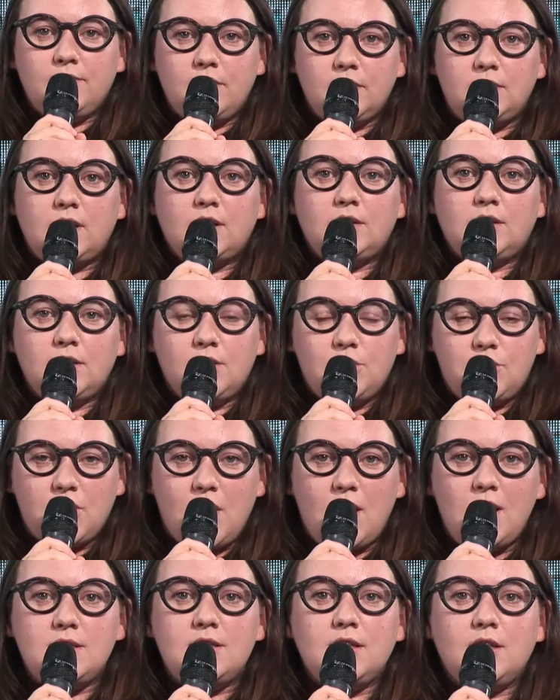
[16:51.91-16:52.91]
what
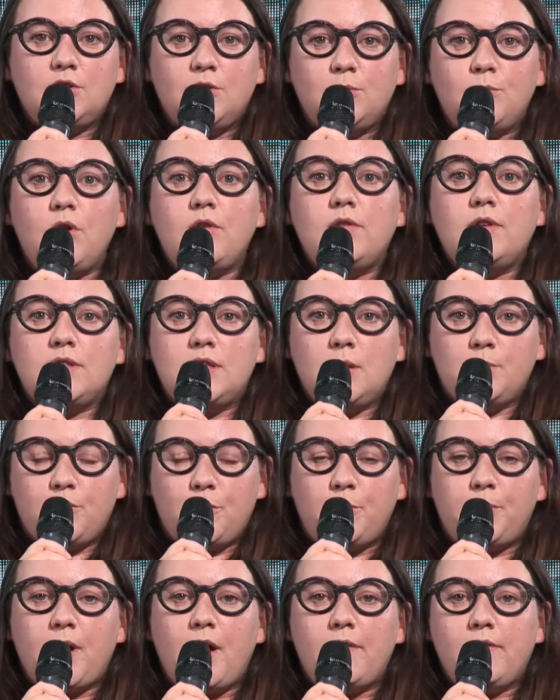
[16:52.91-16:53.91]
follows what, but only
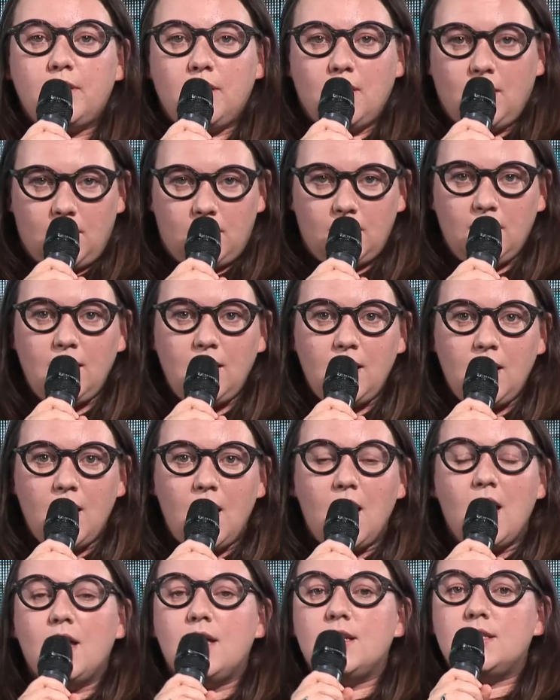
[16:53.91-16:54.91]
thanks to
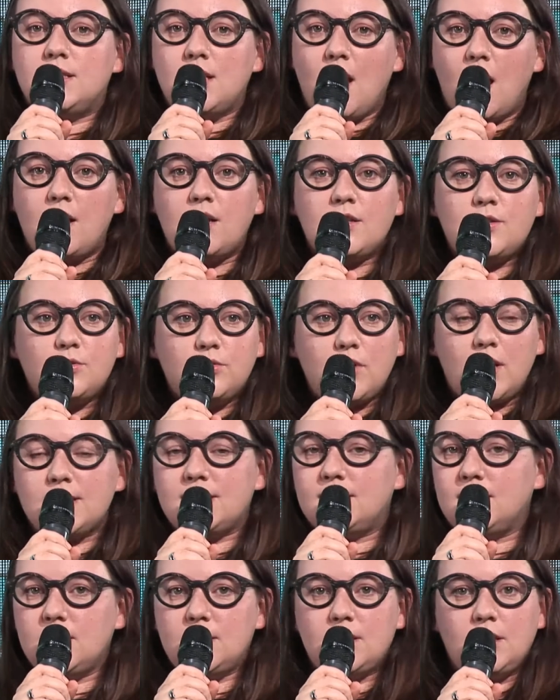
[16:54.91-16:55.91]
spending time on that and
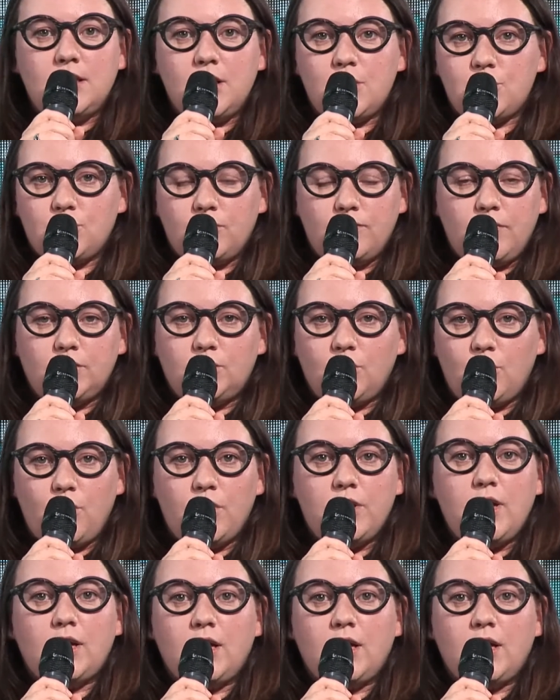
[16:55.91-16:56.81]
agreeing upon